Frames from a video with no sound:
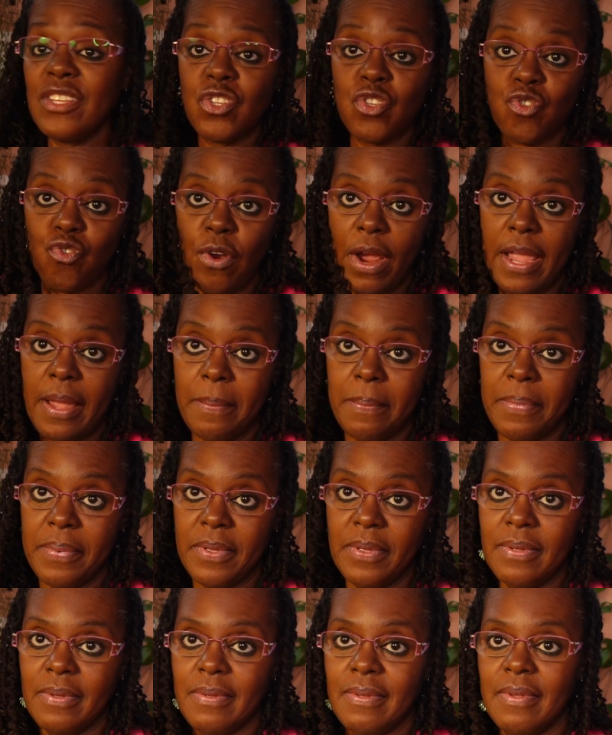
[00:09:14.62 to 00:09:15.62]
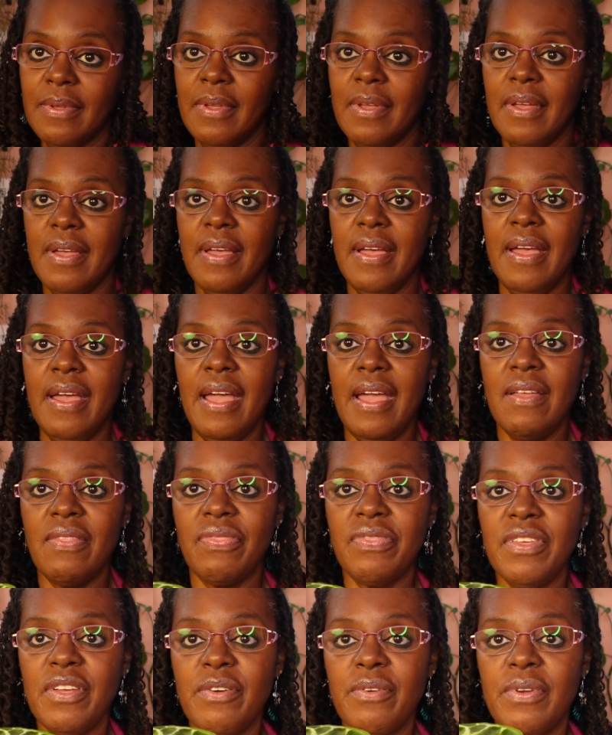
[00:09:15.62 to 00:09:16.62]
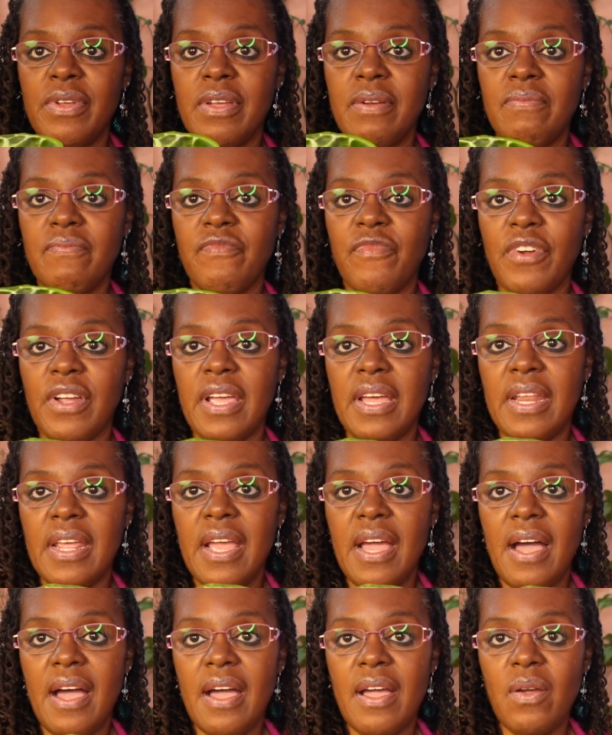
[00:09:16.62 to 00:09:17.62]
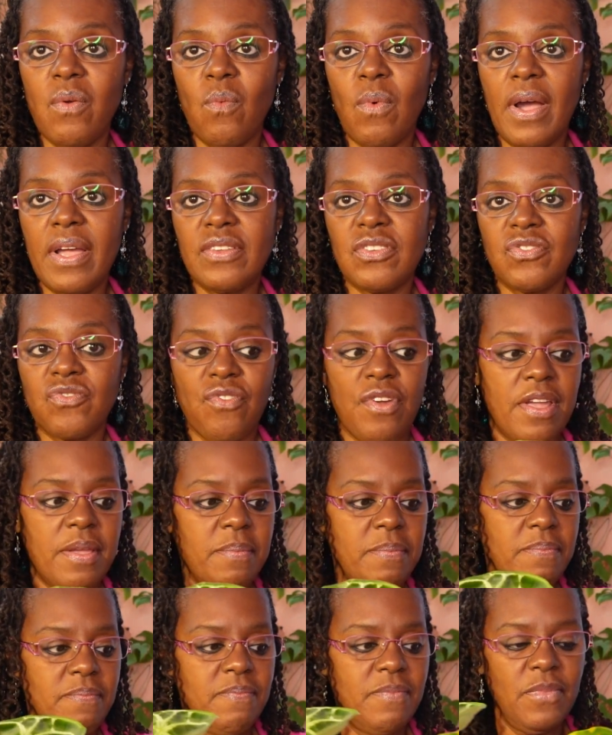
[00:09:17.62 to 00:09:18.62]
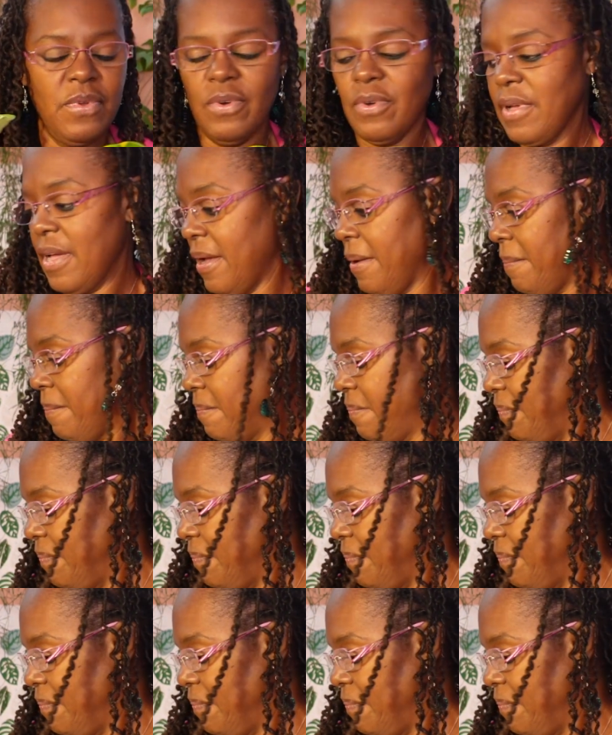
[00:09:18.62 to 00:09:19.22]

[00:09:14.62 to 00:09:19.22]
Stripe. Anthurium Forgetty Eye White Stripe. Okay,